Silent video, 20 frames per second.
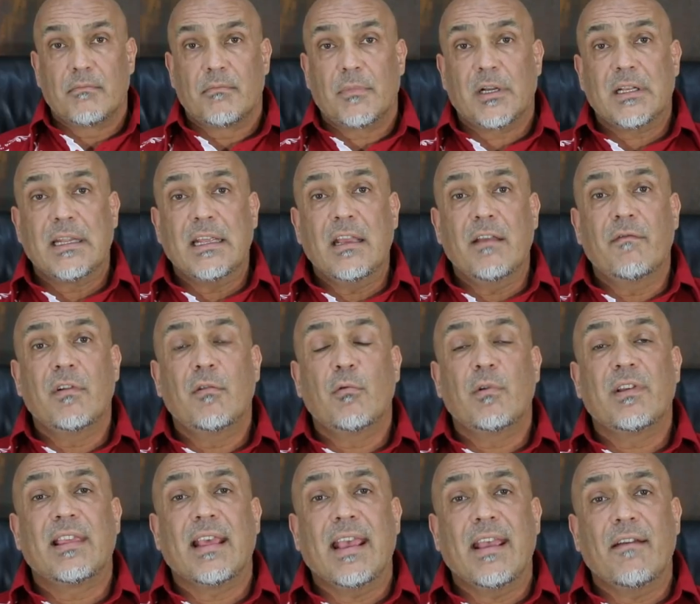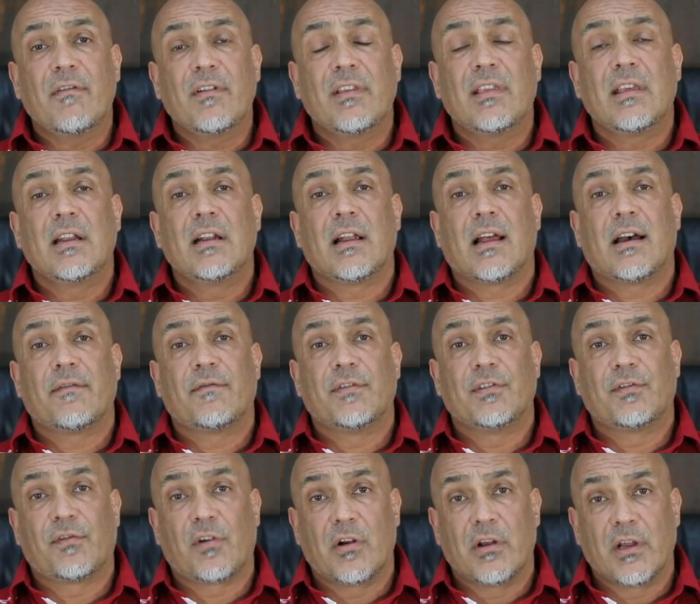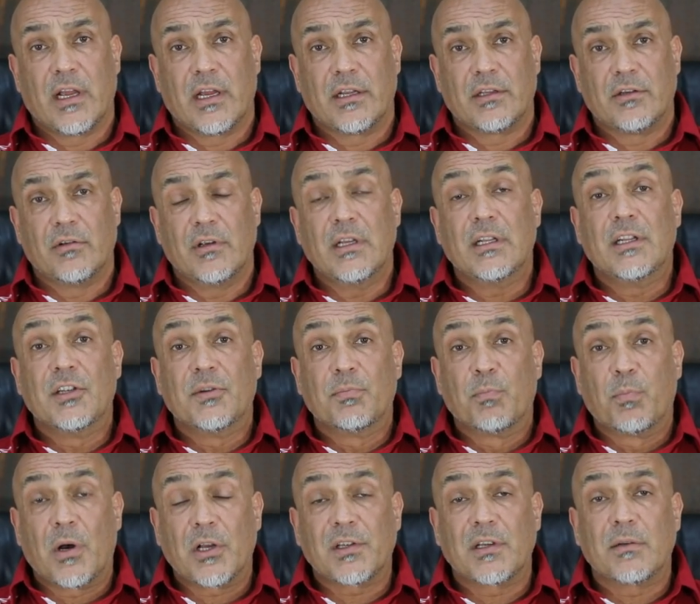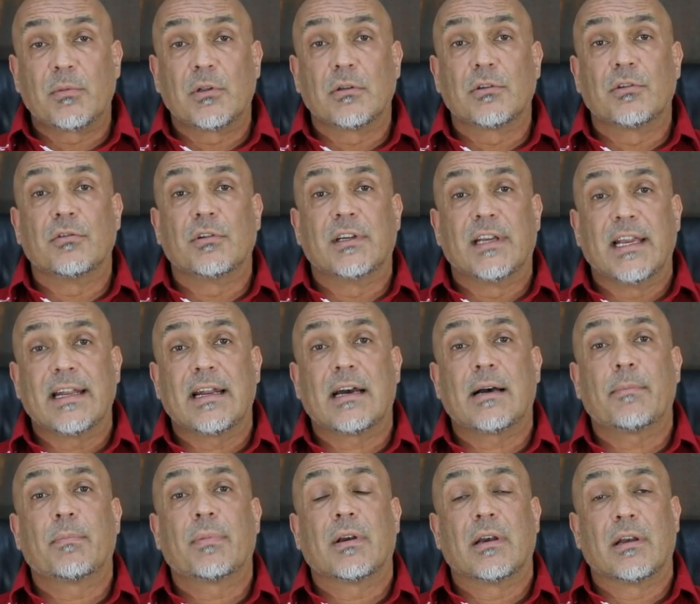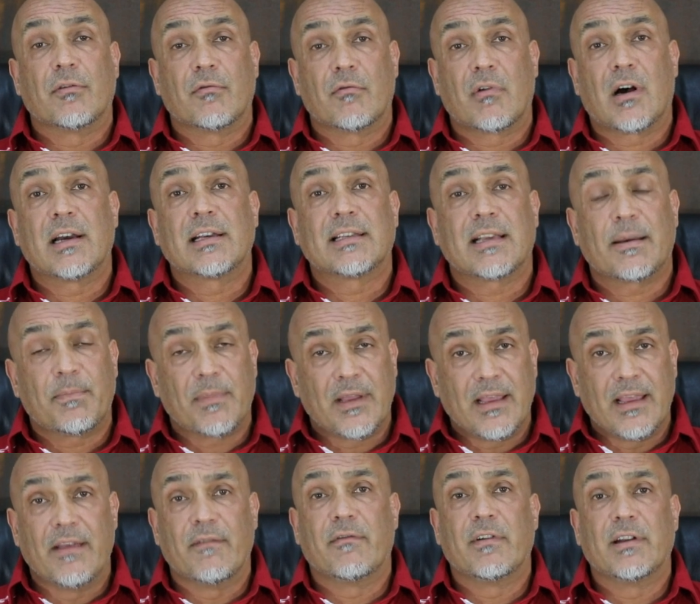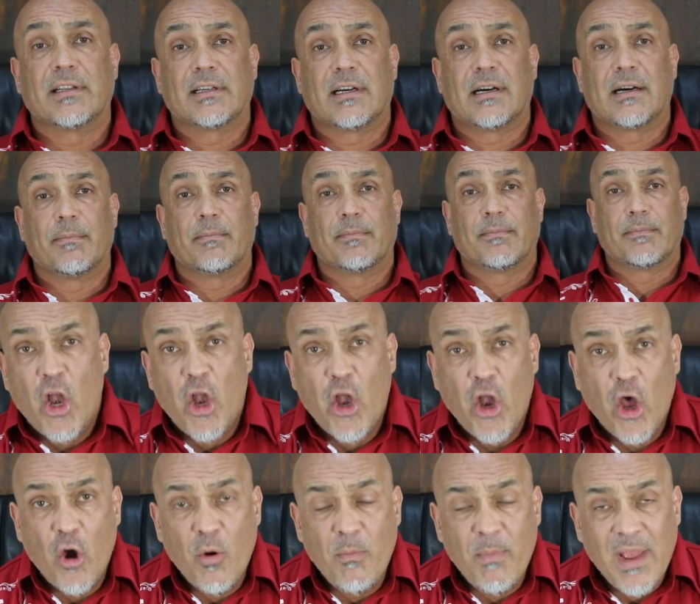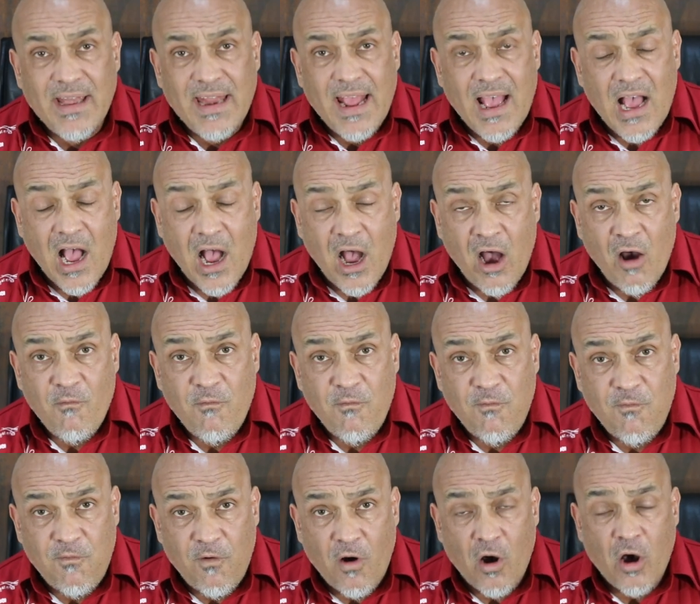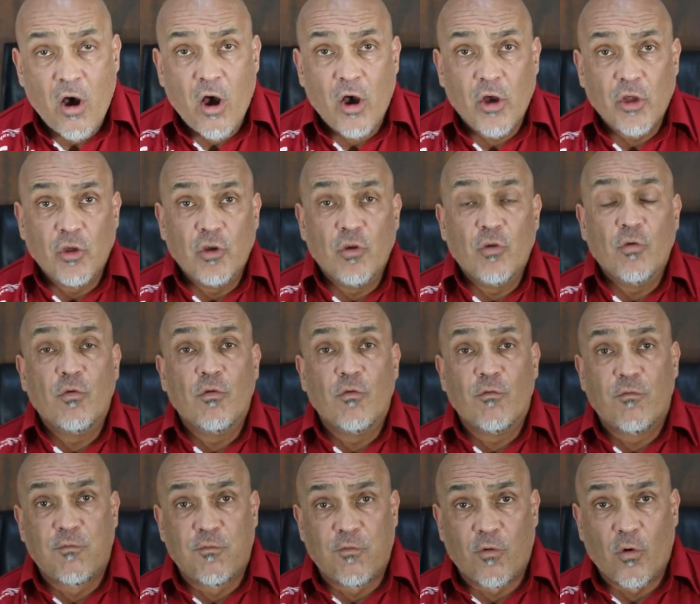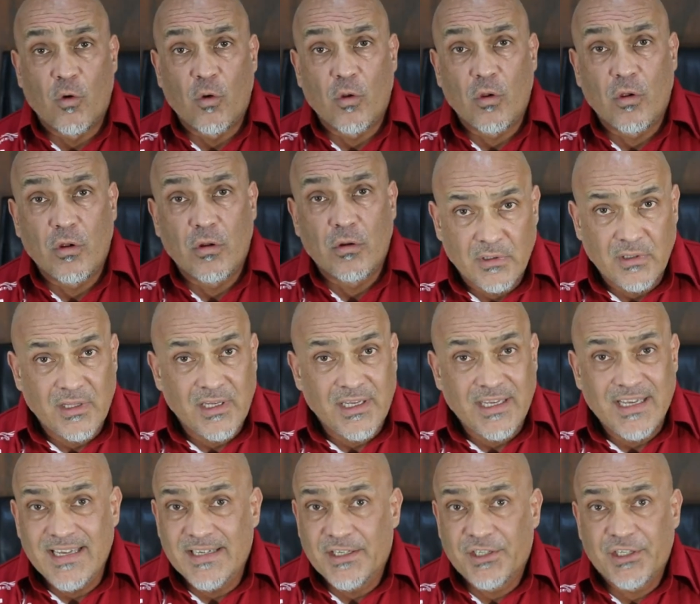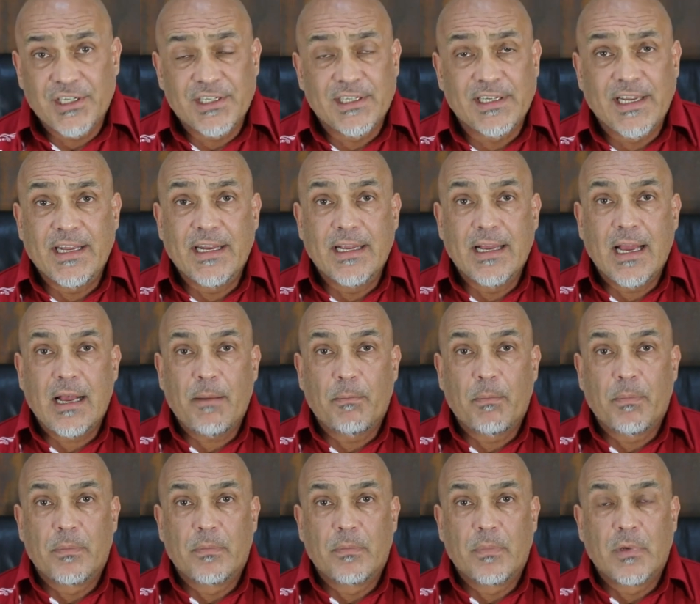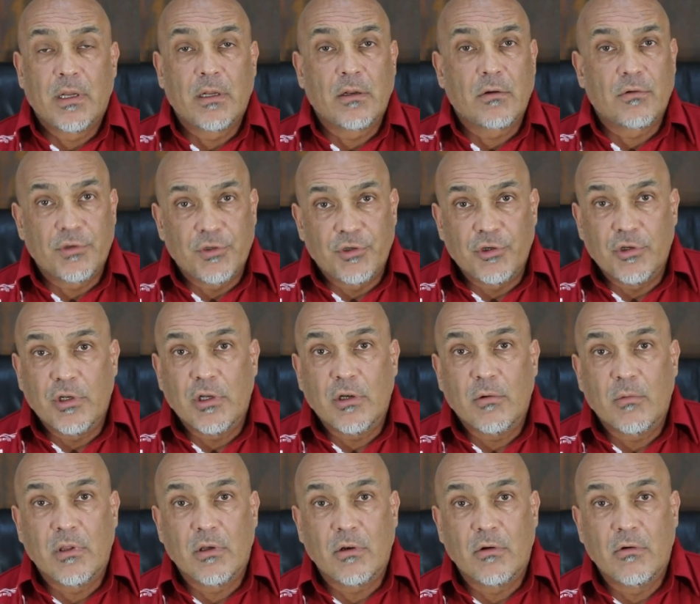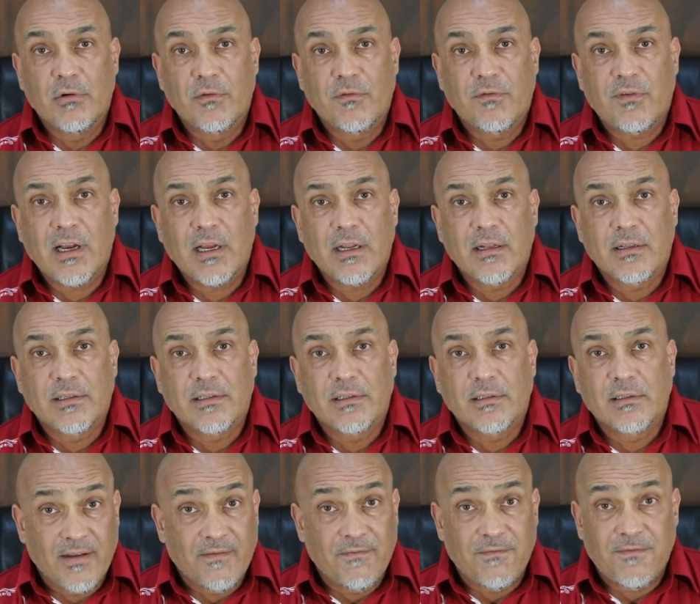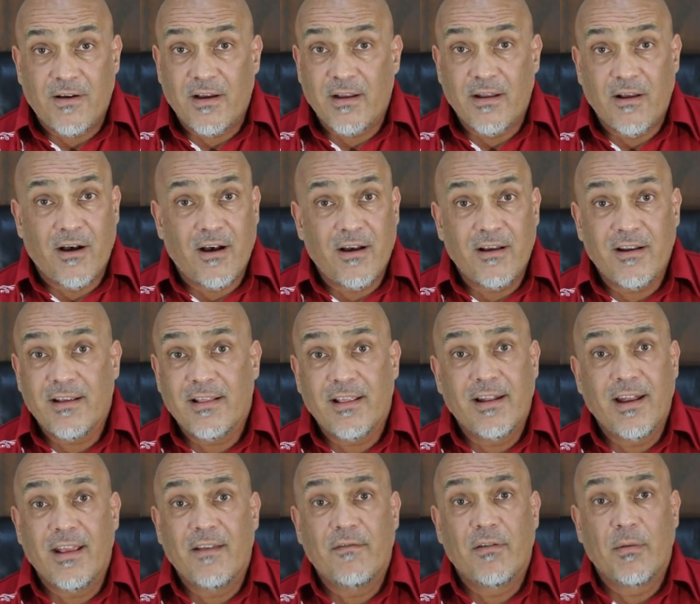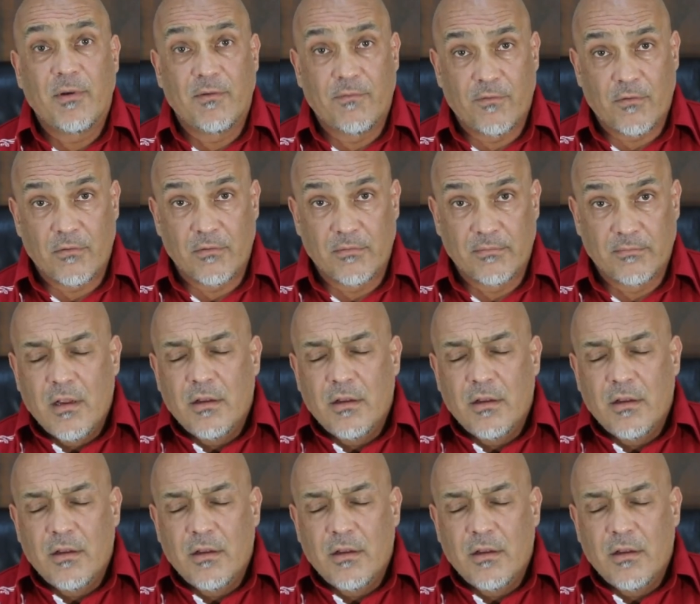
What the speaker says: But even with everything life is throwing at you, it is possible to get up and rise up every time, no matter how far you fall. The key is just getting up and continuing with a good fight, and fight harder than ever before.